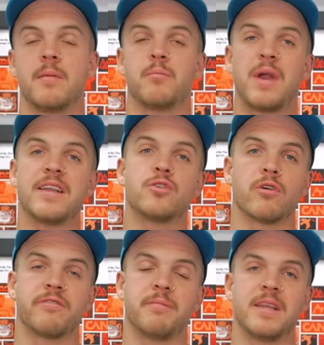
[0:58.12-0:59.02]
Brad
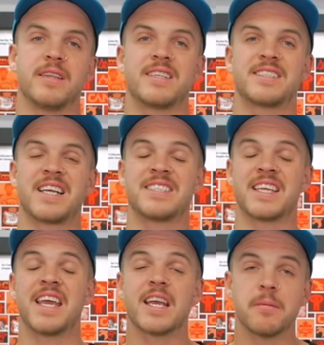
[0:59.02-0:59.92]
Dorfman decides to
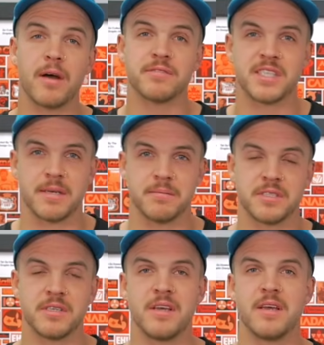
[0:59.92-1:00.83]
kick him off
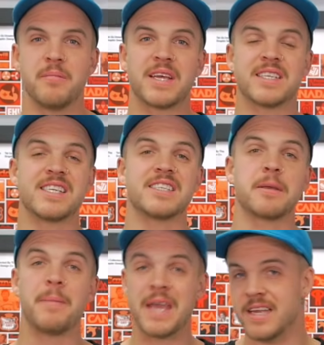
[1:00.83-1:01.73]
Sims because he is a
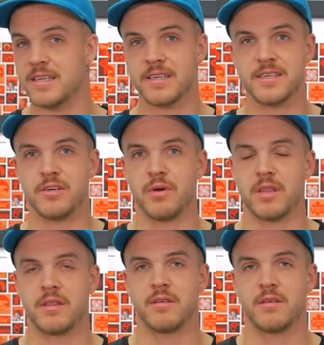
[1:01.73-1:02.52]
pain to deal with.